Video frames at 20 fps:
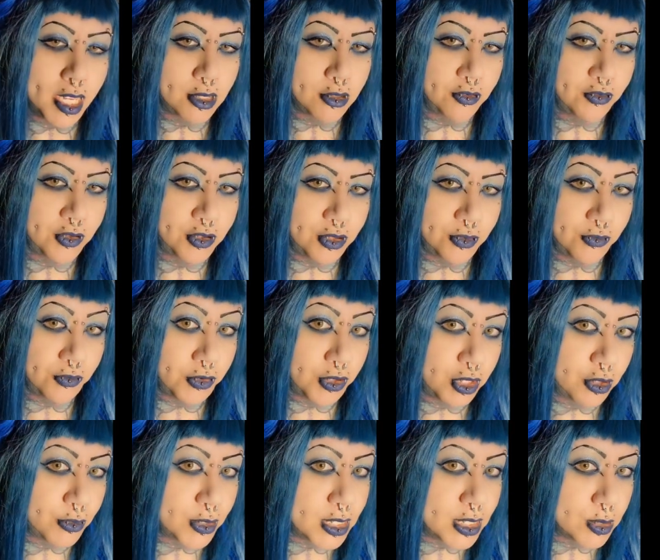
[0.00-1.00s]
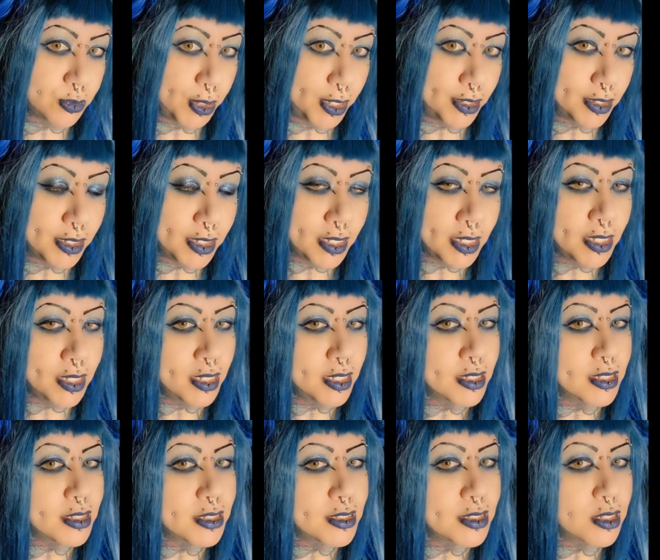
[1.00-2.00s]
and review them for you as well.
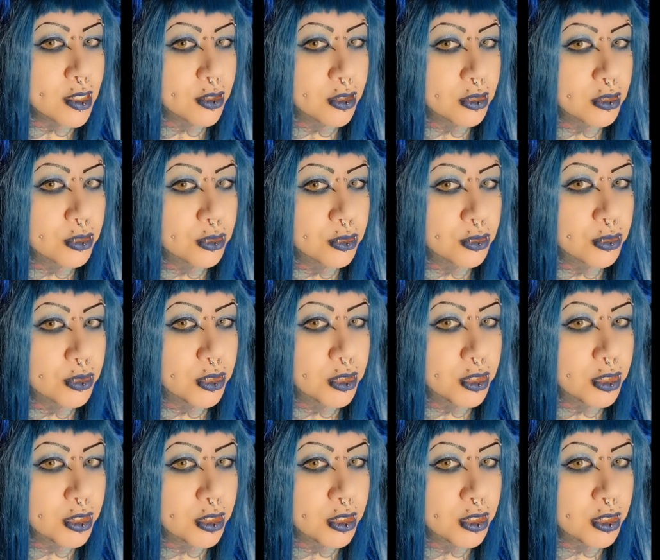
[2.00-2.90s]
So